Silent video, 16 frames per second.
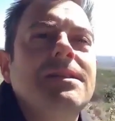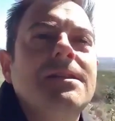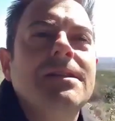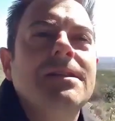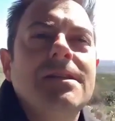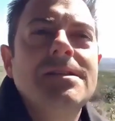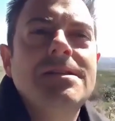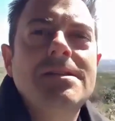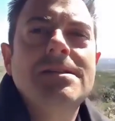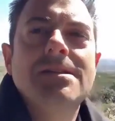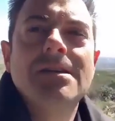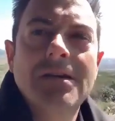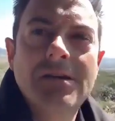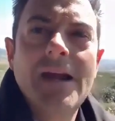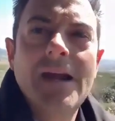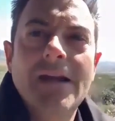is a
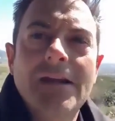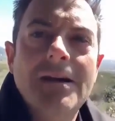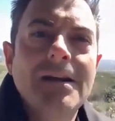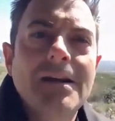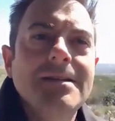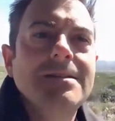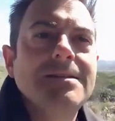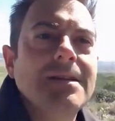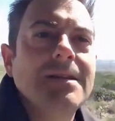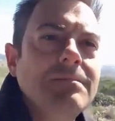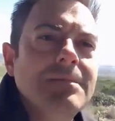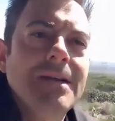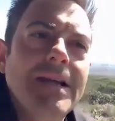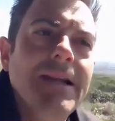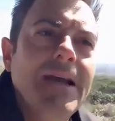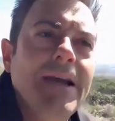great concept,
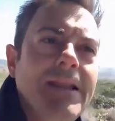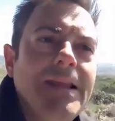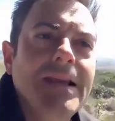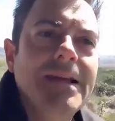and I think